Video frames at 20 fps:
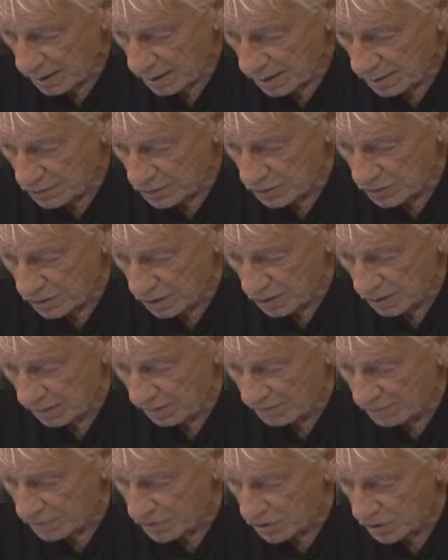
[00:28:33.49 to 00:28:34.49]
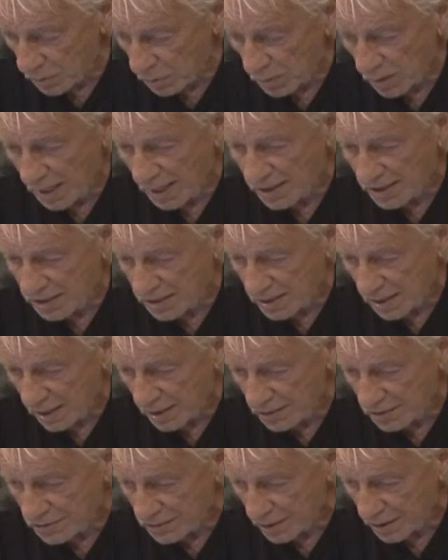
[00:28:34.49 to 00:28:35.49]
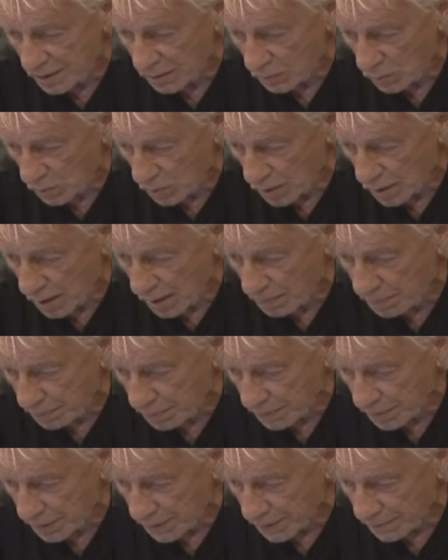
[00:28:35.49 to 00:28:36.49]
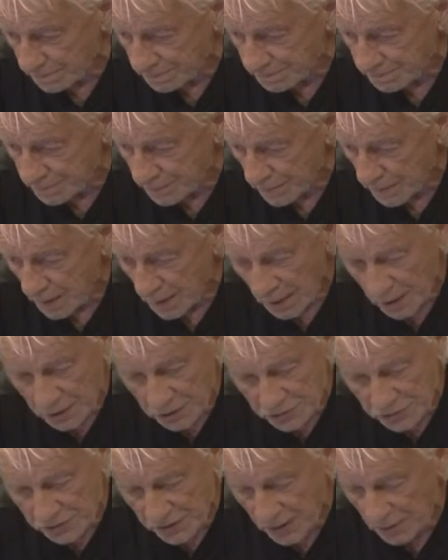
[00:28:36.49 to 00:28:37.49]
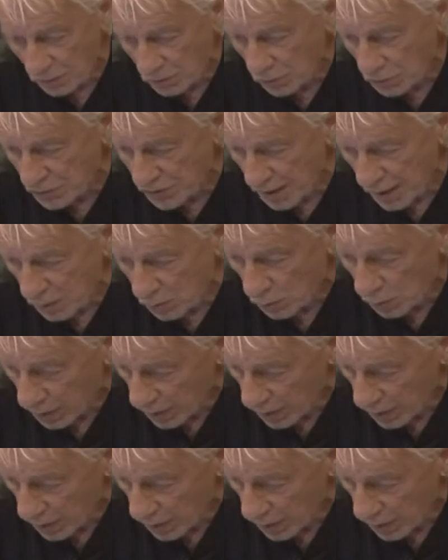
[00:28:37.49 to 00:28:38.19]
just enough so it stays there where I put it, and the sound goes outward.